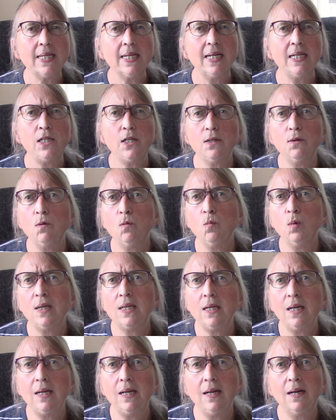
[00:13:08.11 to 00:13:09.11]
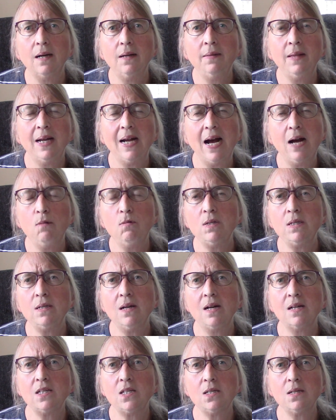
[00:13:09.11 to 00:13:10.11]
that I do that
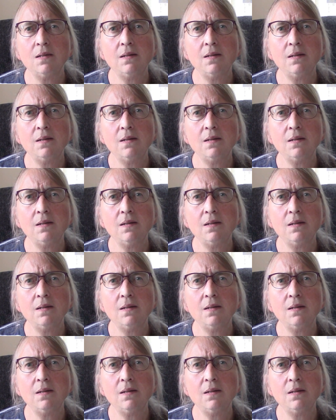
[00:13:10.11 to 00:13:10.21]
I